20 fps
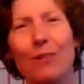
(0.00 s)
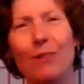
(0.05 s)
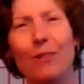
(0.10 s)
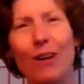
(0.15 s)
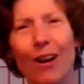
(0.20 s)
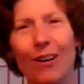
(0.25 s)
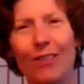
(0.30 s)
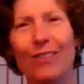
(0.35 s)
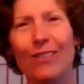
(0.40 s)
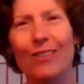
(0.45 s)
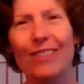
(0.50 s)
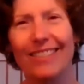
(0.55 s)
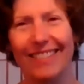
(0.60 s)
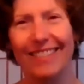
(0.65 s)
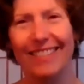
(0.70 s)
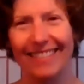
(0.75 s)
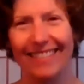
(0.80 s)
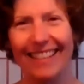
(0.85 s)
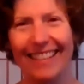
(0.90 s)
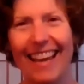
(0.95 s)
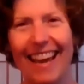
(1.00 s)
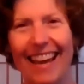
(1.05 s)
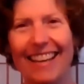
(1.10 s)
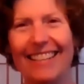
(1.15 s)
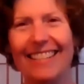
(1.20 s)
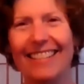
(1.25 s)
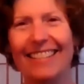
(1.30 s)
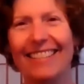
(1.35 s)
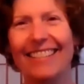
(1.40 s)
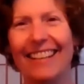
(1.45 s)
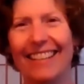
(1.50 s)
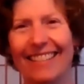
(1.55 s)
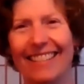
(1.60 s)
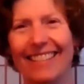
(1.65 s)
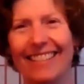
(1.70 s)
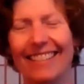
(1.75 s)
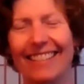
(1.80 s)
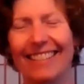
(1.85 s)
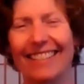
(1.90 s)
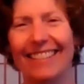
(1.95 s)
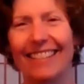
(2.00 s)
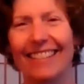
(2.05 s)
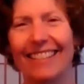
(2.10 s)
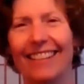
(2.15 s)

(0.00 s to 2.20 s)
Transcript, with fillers: your host, Katie Augustyn.